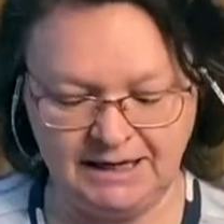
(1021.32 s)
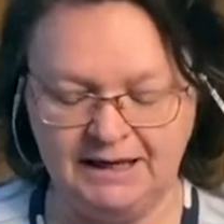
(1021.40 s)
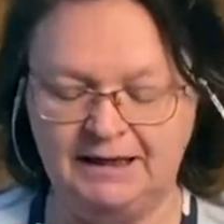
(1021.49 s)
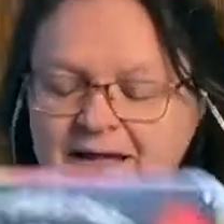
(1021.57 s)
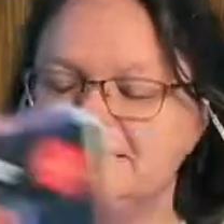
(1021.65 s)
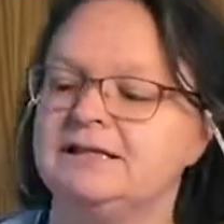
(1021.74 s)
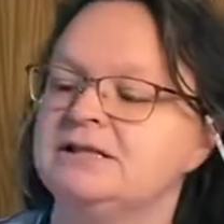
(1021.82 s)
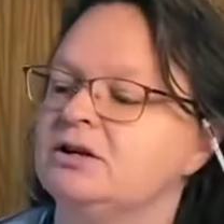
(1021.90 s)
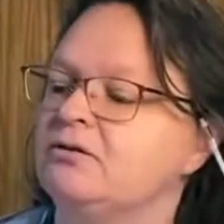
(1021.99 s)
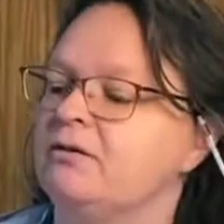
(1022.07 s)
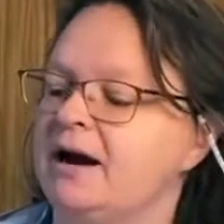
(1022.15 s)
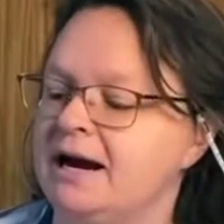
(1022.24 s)
This is
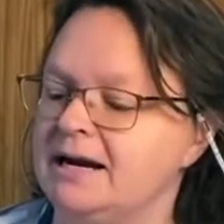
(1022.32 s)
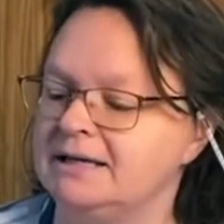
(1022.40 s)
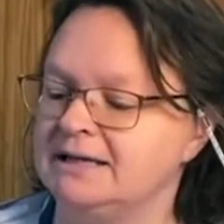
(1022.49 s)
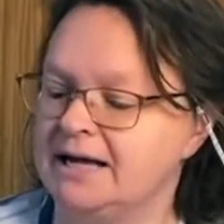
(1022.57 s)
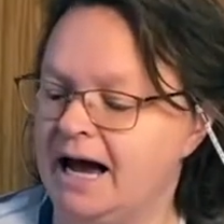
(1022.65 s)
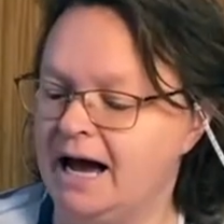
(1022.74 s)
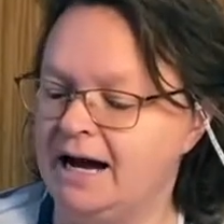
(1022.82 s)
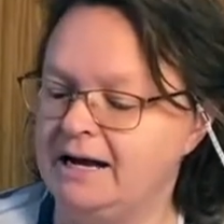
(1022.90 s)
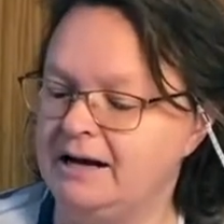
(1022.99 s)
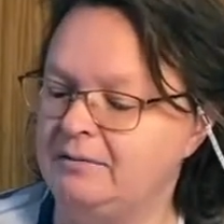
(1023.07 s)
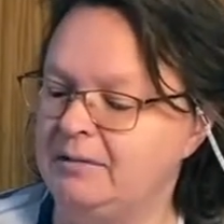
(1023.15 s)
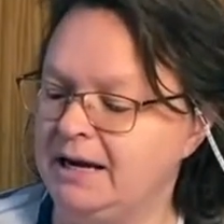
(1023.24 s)
great. I
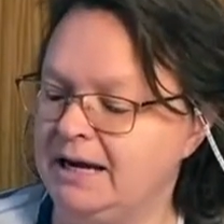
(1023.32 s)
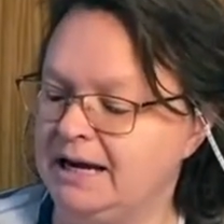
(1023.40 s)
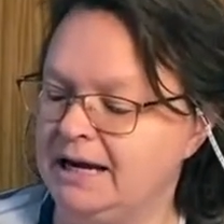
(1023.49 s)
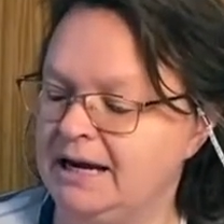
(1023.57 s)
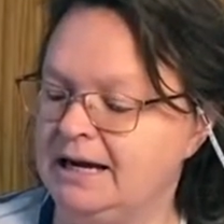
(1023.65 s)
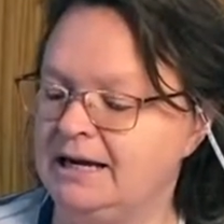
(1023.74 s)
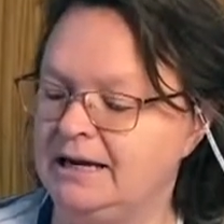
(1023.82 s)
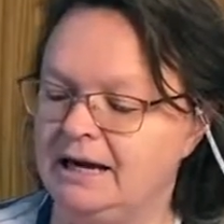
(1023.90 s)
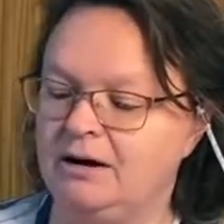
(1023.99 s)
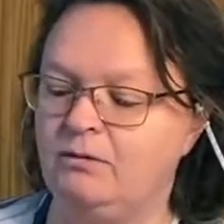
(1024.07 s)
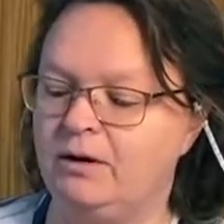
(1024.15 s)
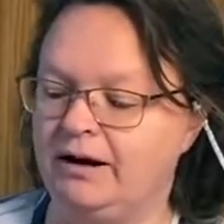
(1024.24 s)
am in
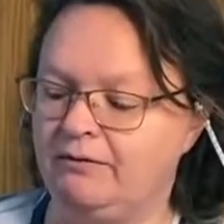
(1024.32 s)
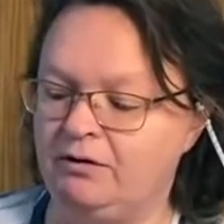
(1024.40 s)
in whatever